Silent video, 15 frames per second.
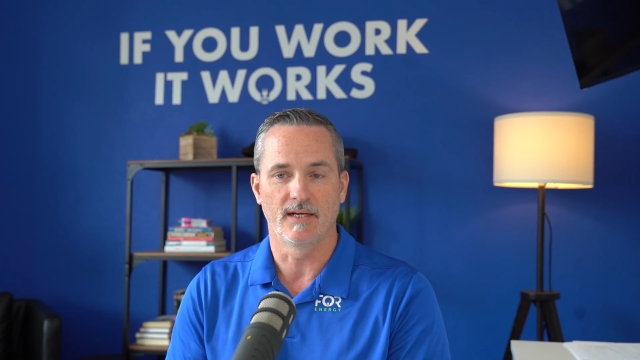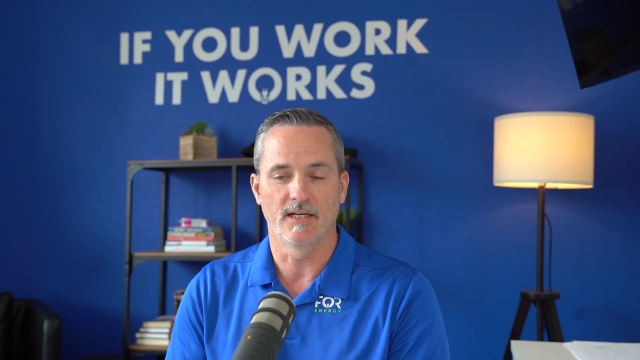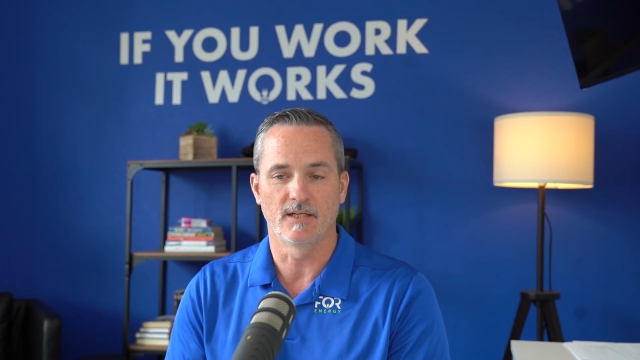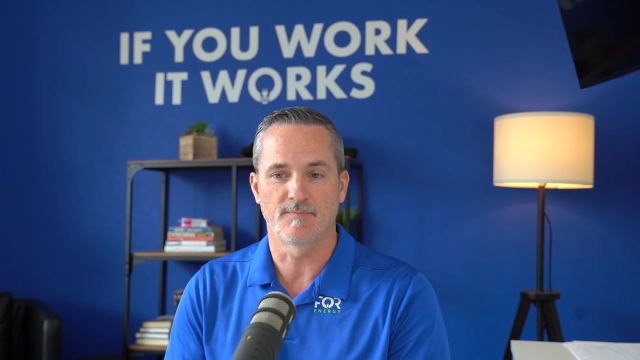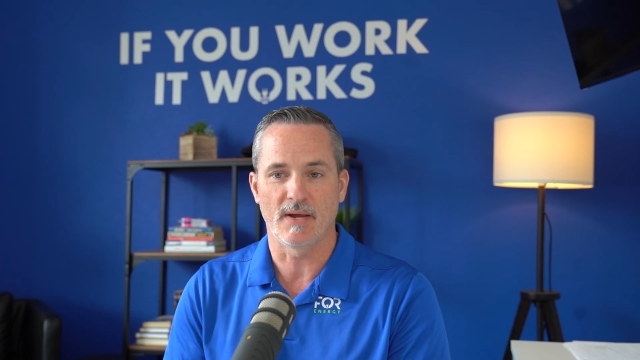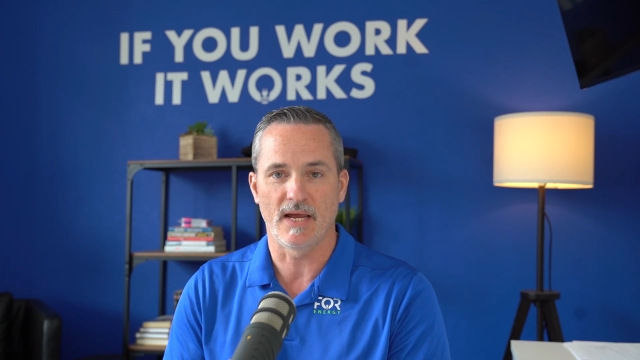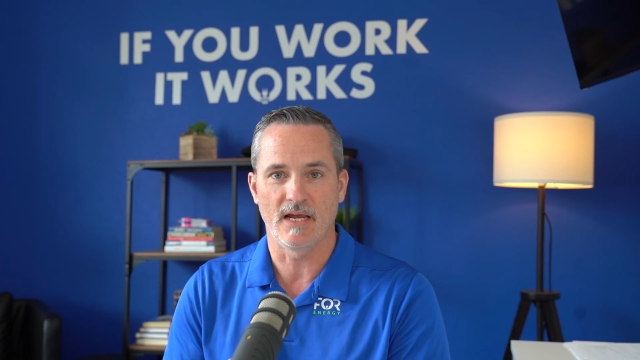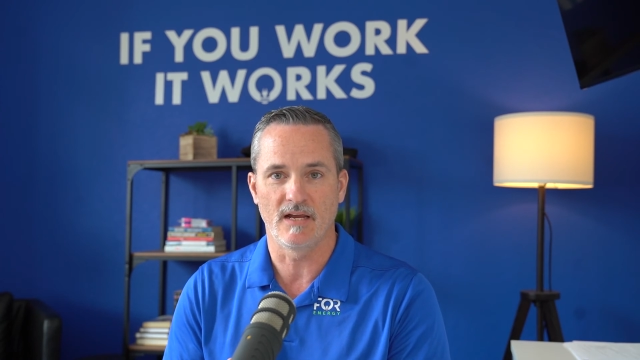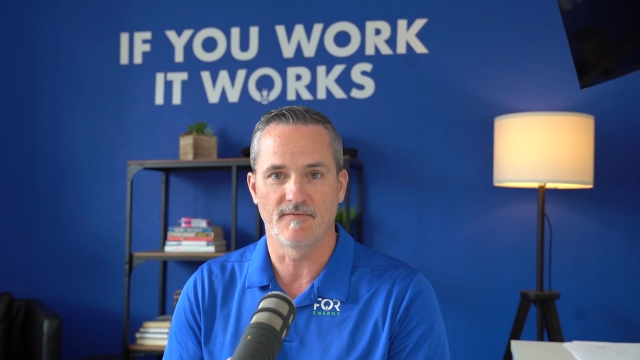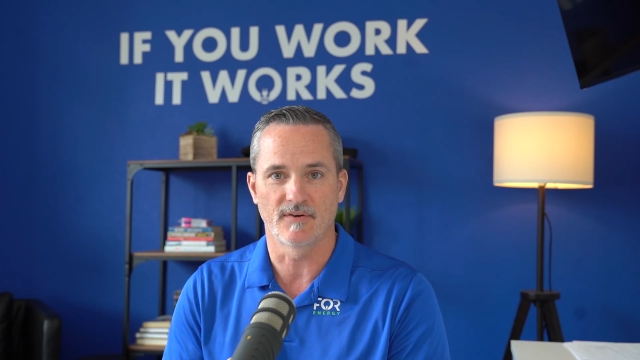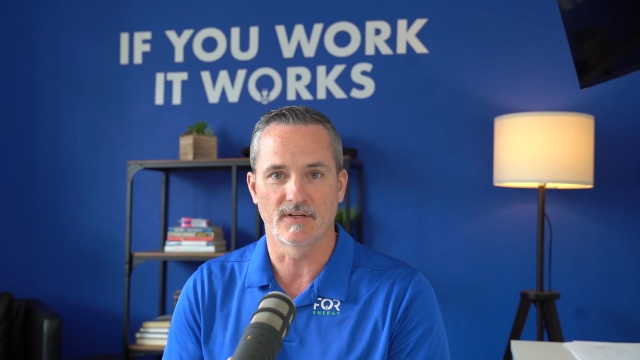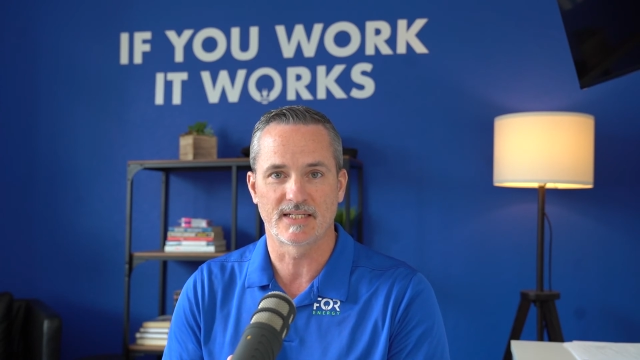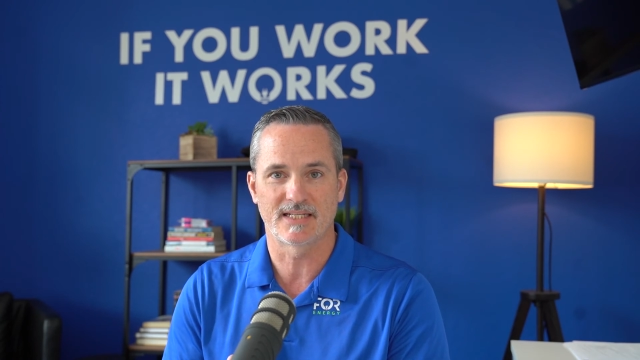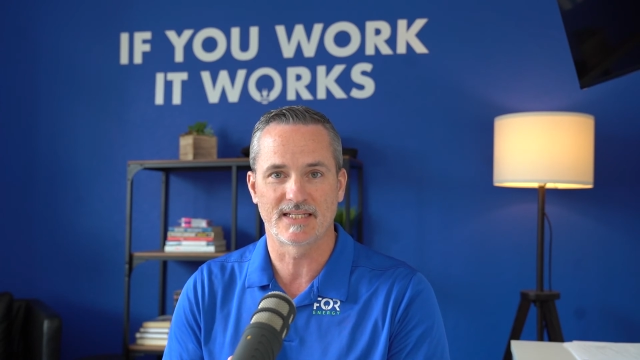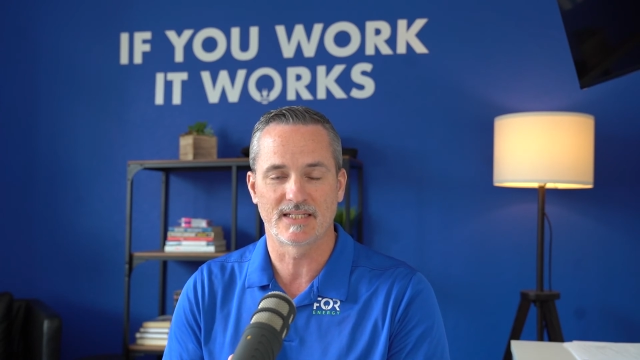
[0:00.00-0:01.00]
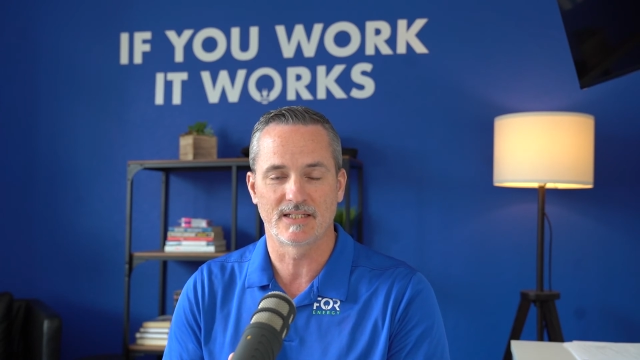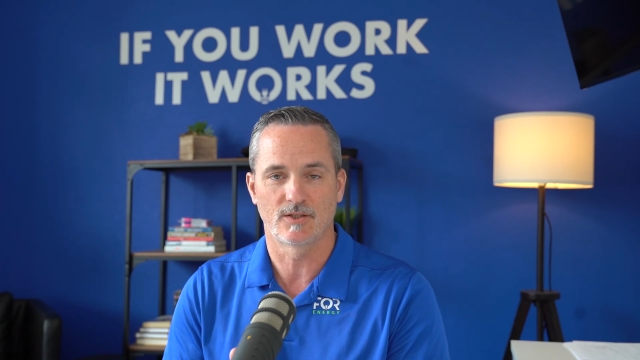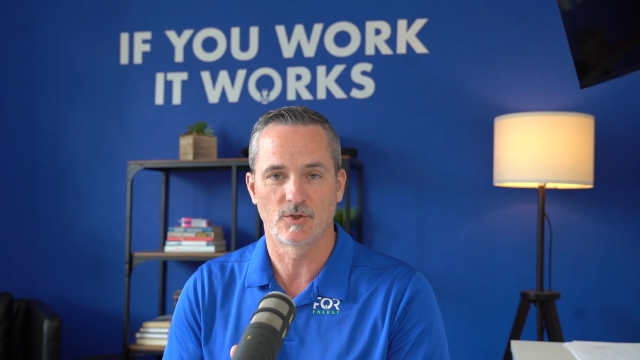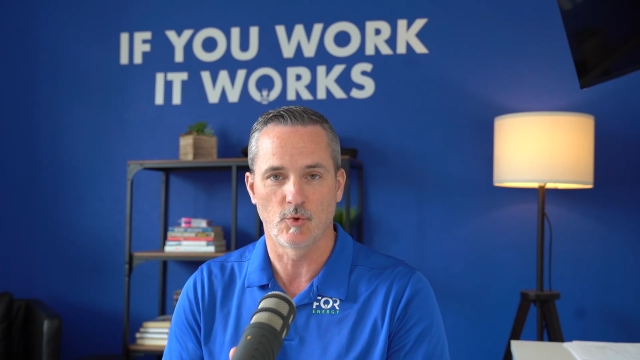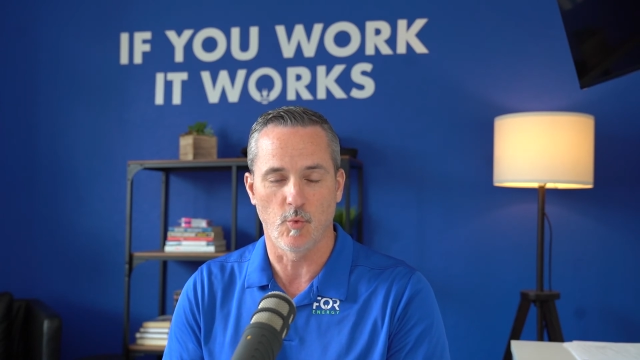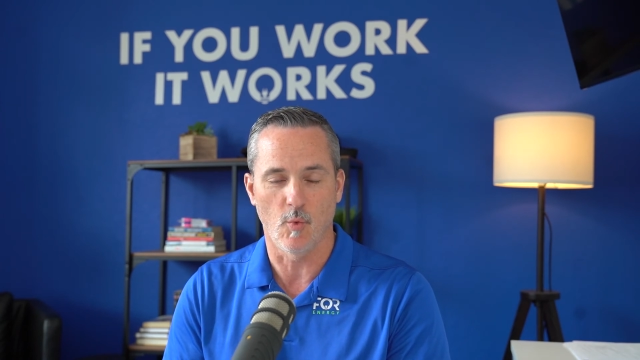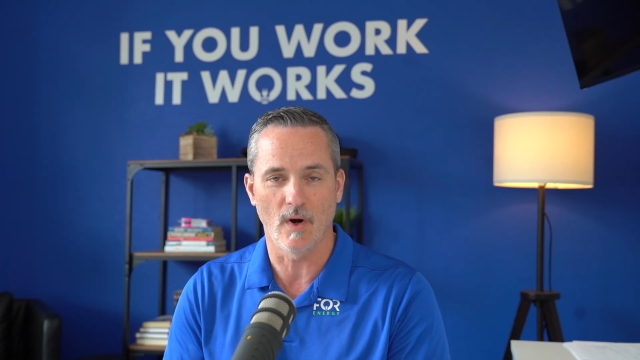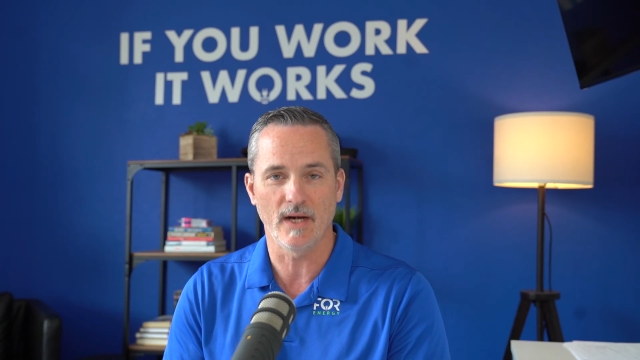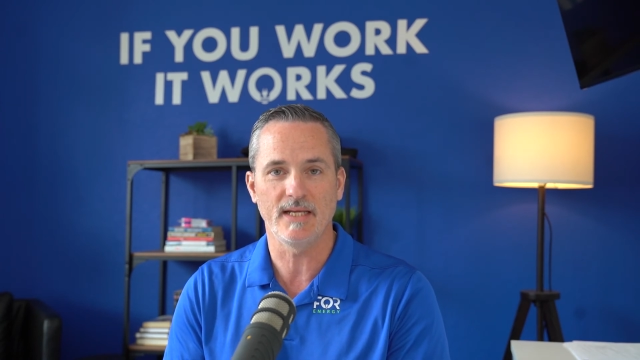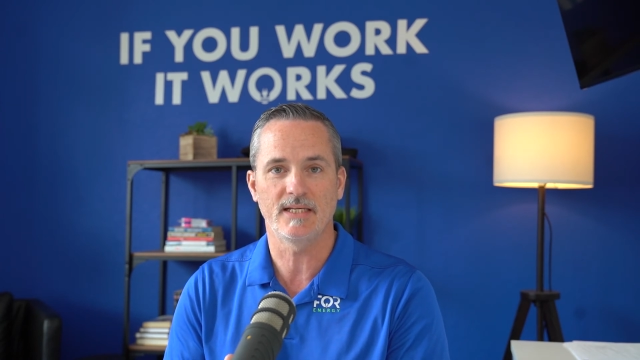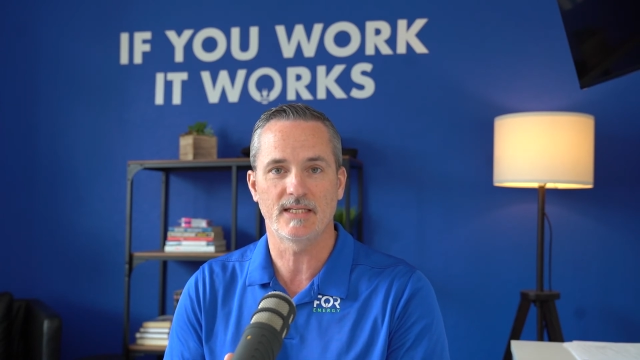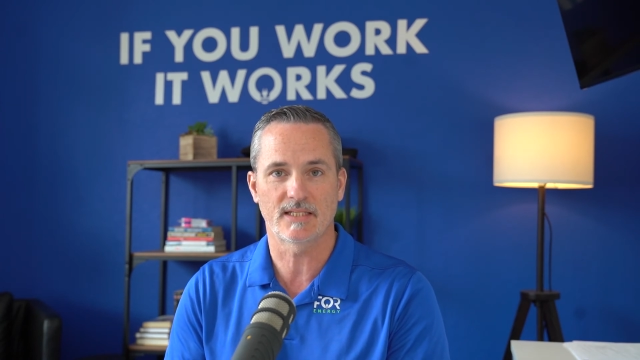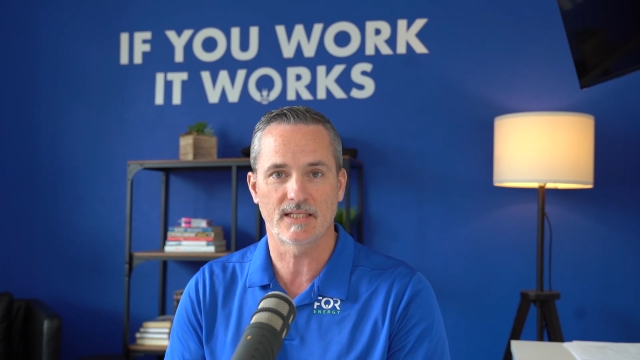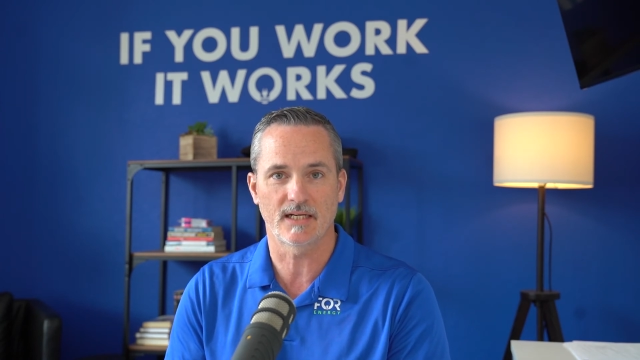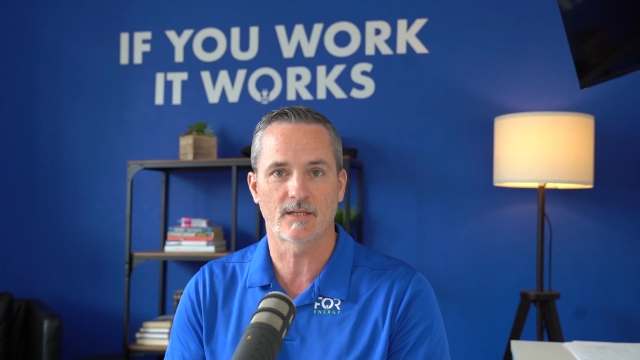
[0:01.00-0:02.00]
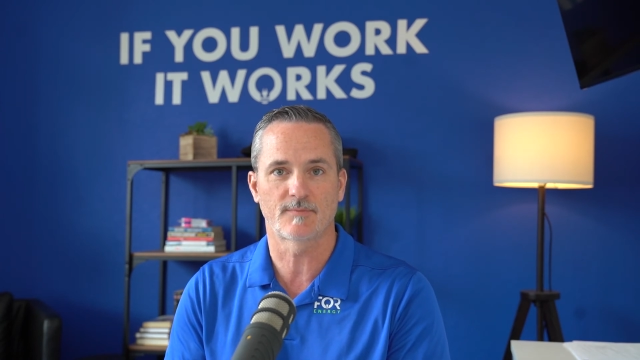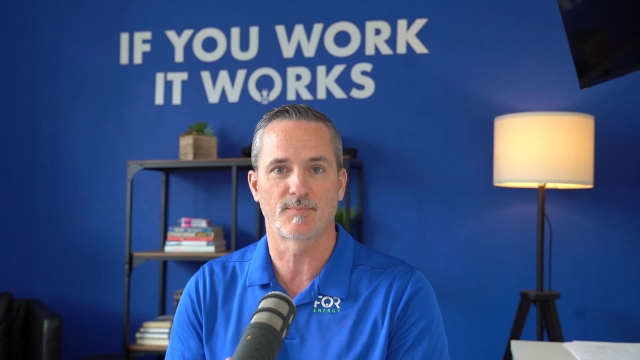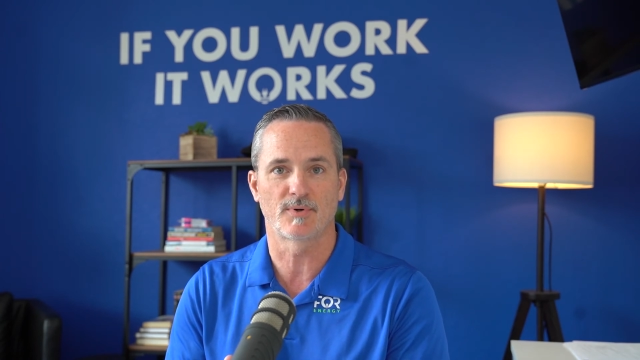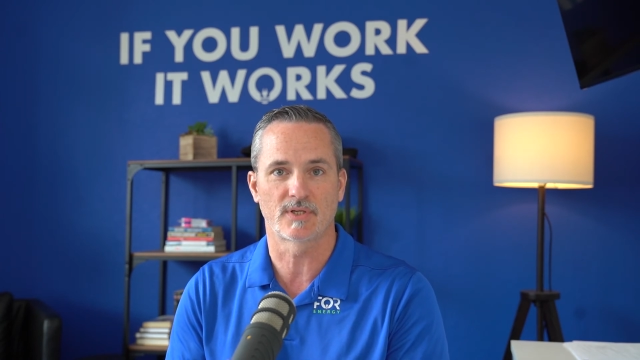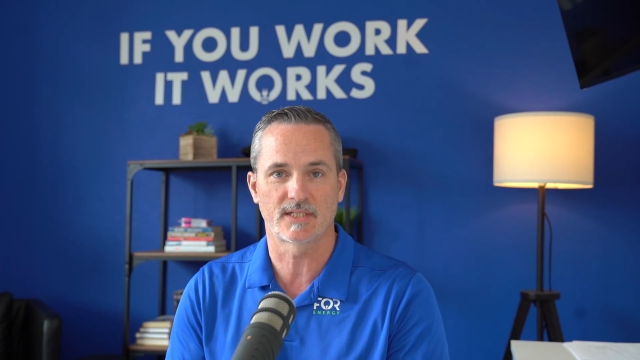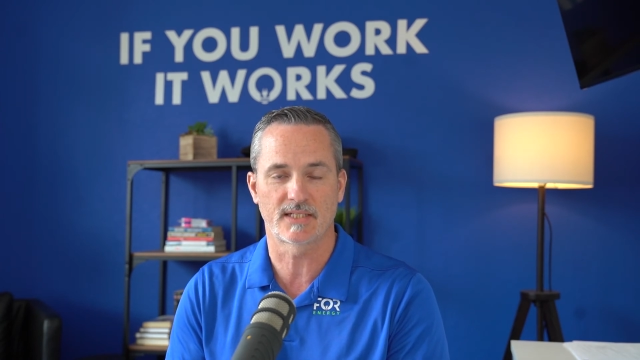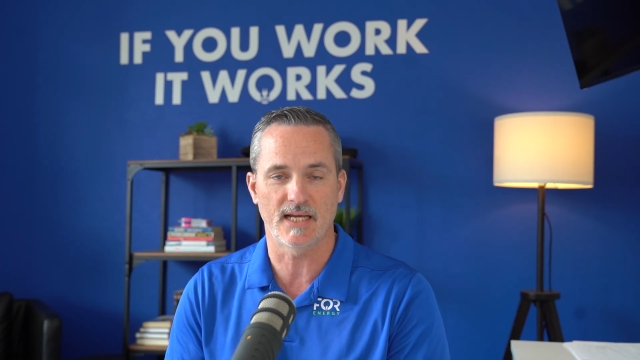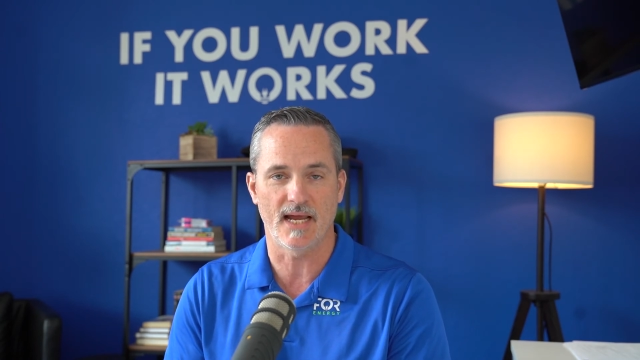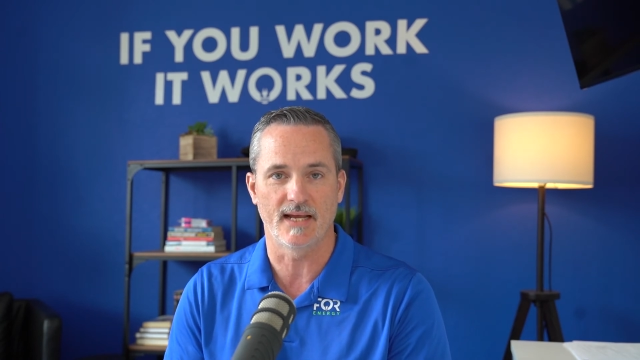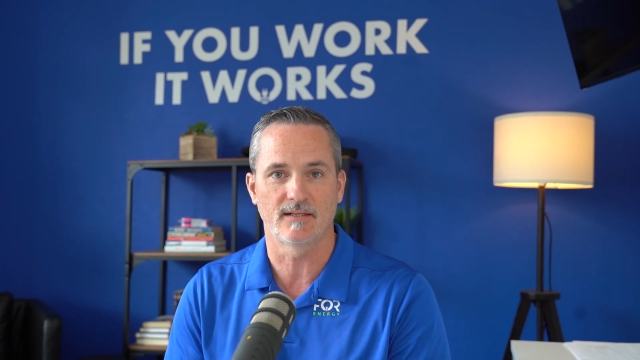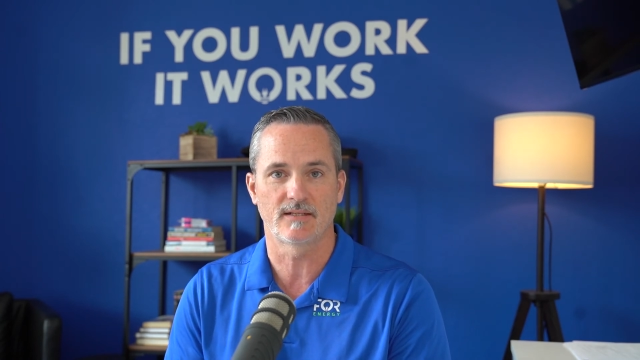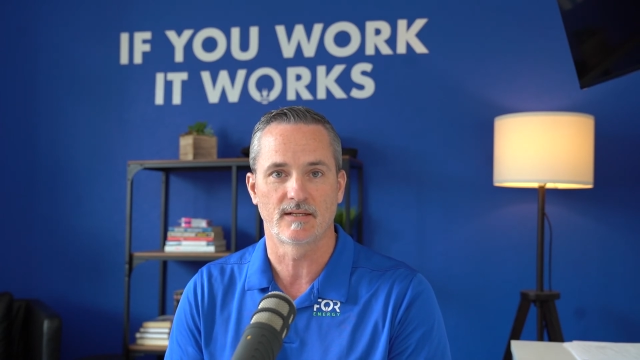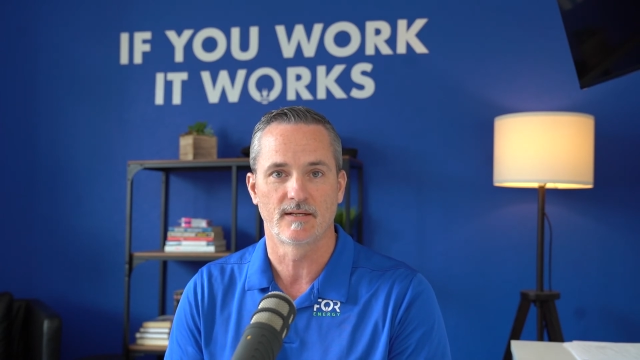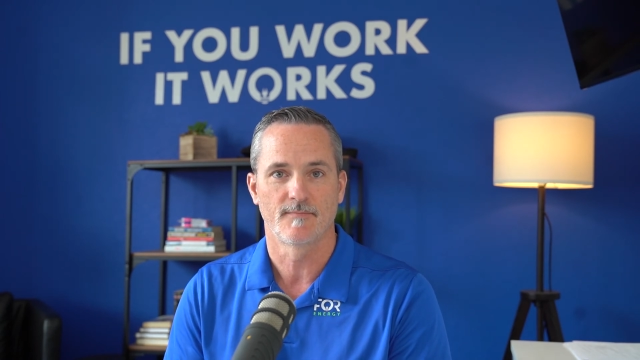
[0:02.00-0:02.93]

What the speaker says: is paying for 26%